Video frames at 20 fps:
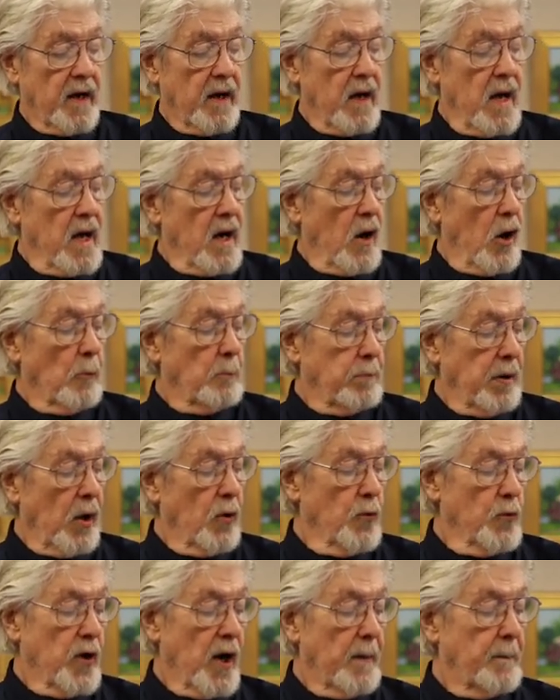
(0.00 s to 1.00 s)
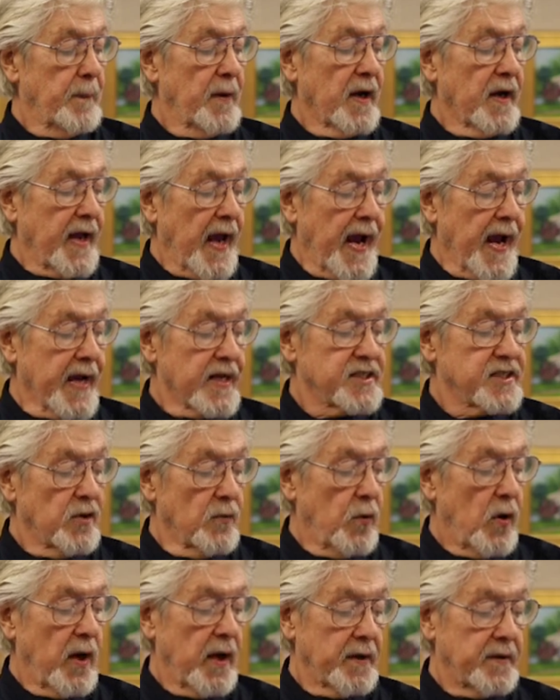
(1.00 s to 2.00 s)
or blown up, or gassed,
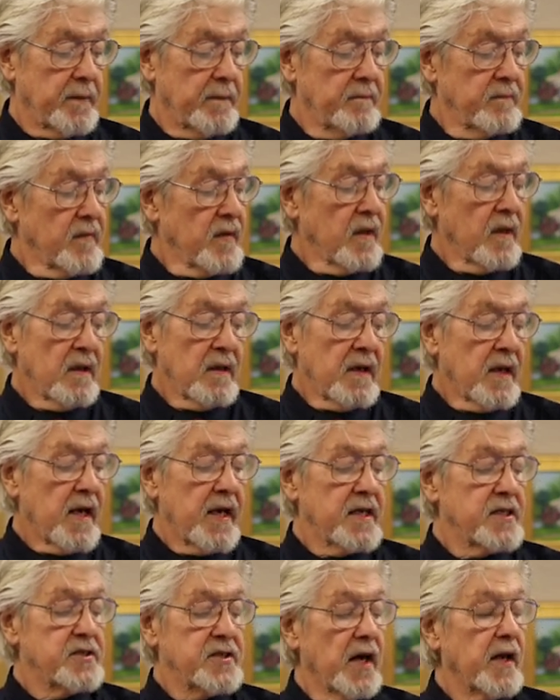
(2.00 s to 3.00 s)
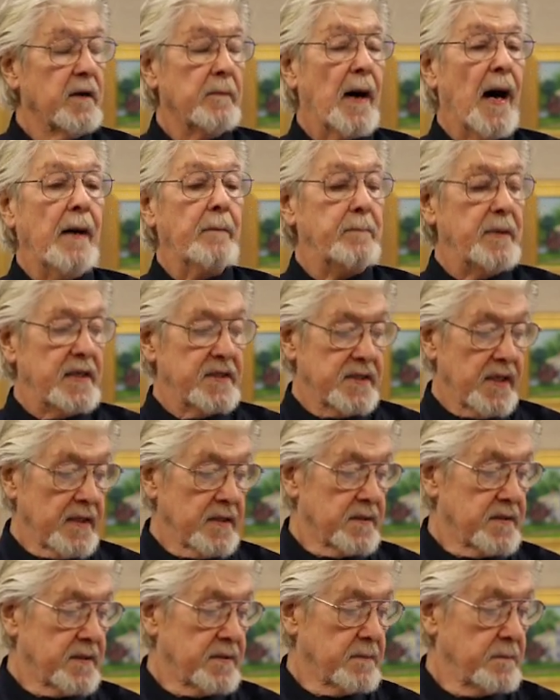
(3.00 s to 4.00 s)
or what. It is none of my
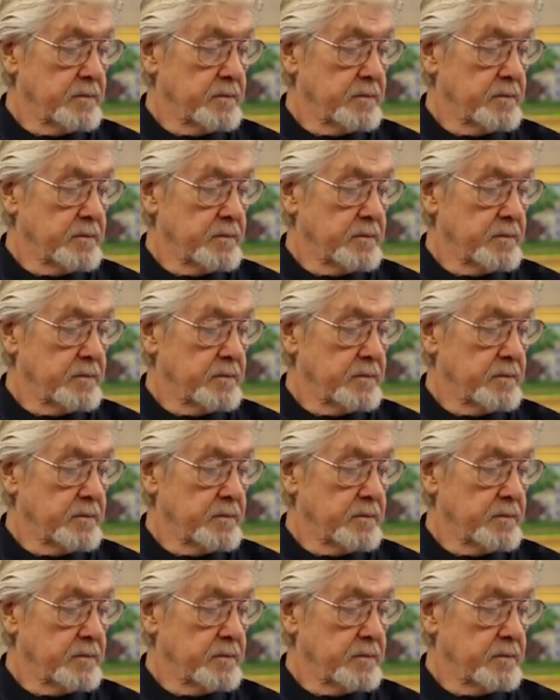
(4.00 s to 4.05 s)
business.